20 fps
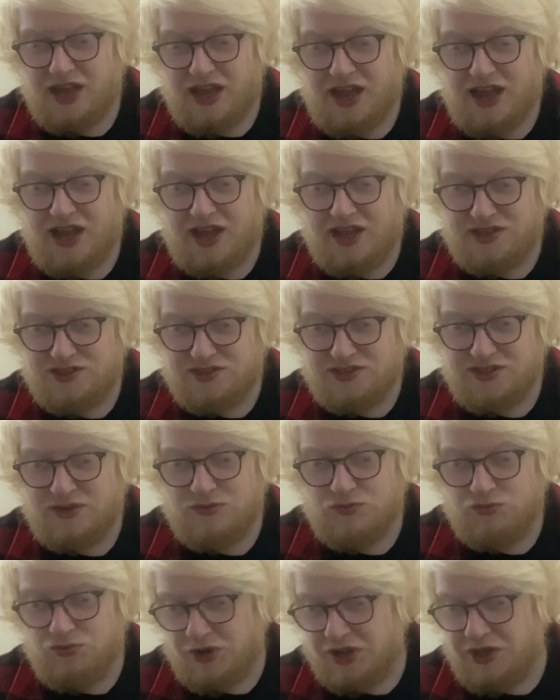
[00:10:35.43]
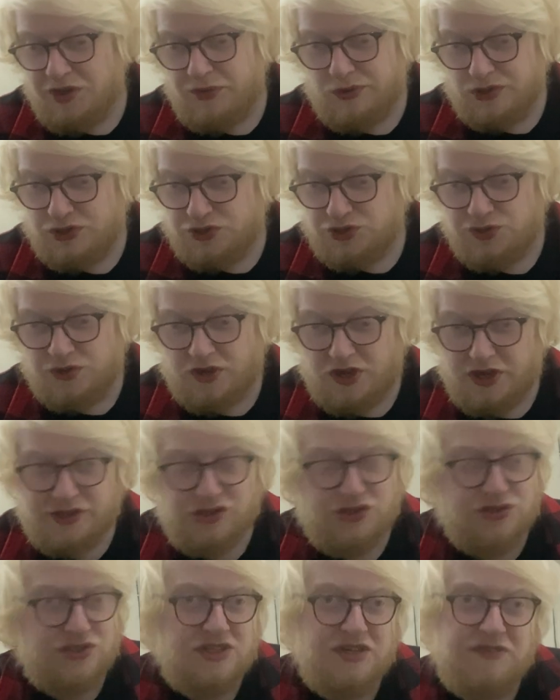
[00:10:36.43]
And I really want to try
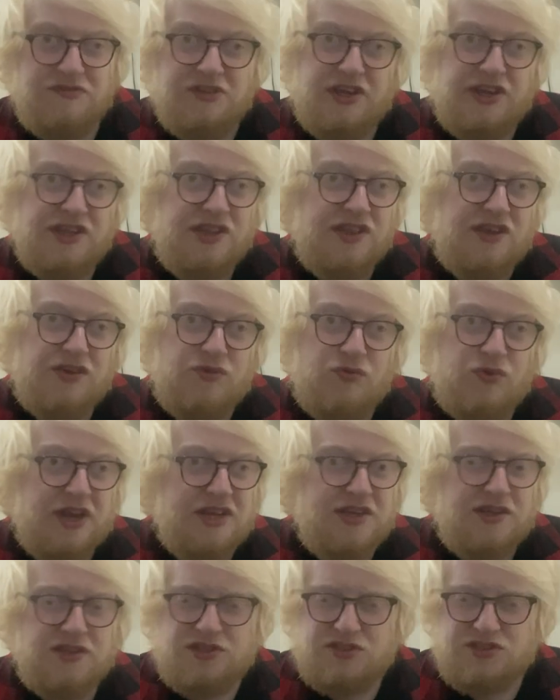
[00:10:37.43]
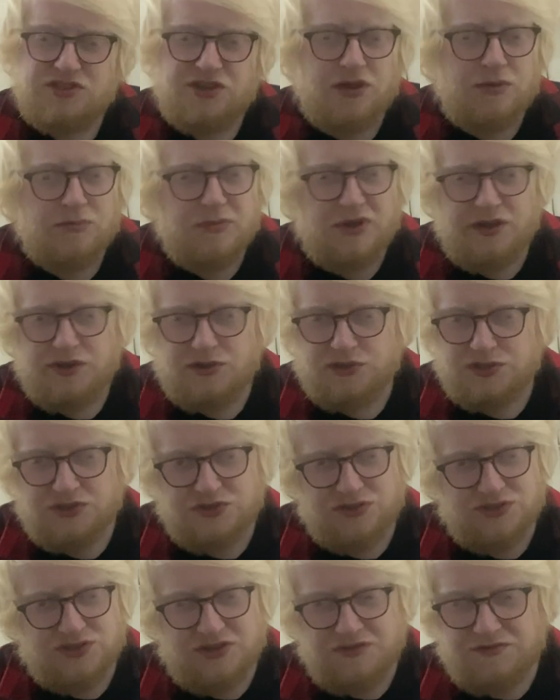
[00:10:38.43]
just even like the regular dark mild,
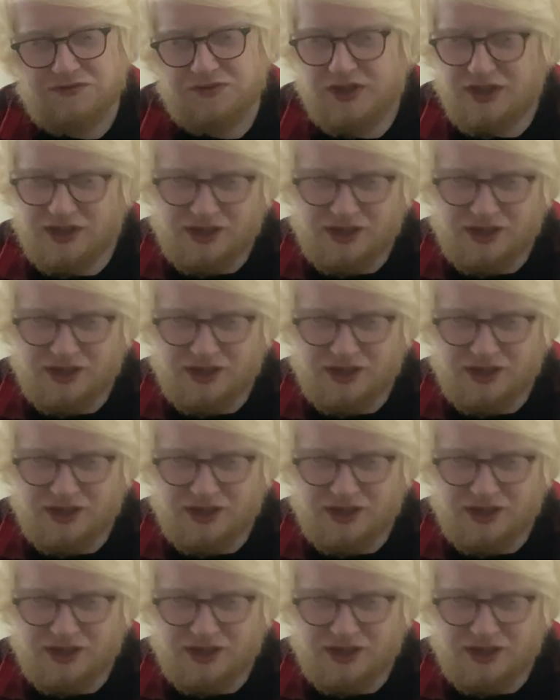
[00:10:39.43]
because if